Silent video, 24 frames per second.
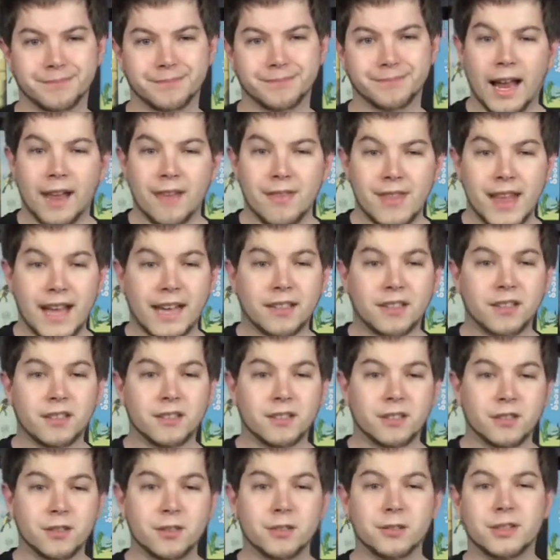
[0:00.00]
And that
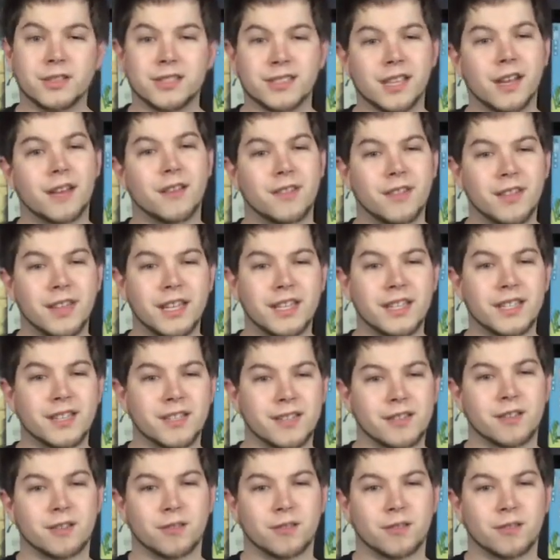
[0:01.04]
concludes this